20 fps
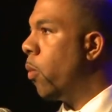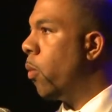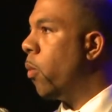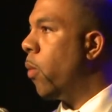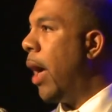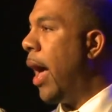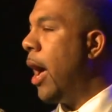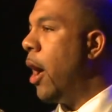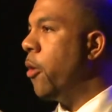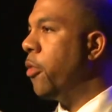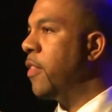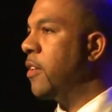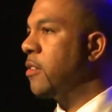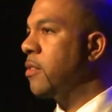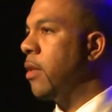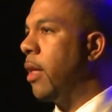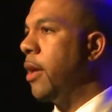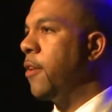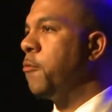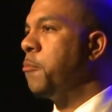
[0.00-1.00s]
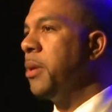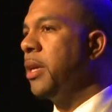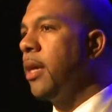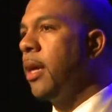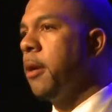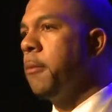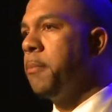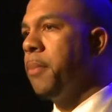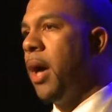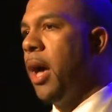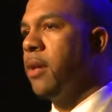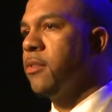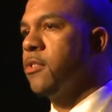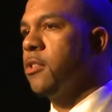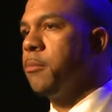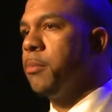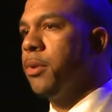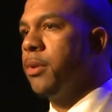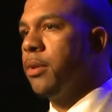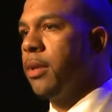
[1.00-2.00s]
how this life became
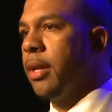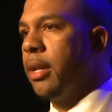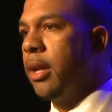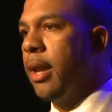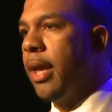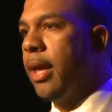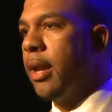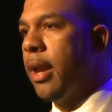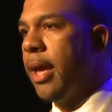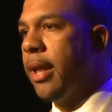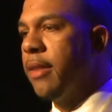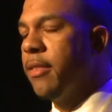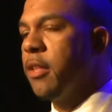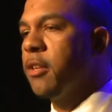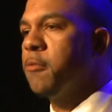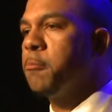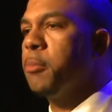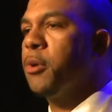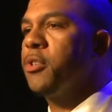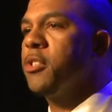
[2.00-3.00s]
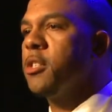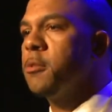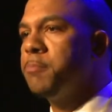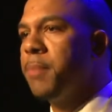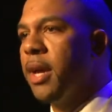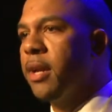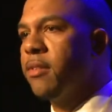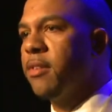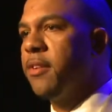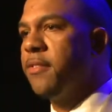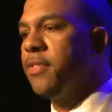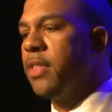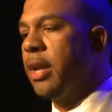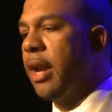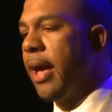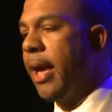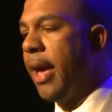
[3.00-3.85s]
possible and this perspective that I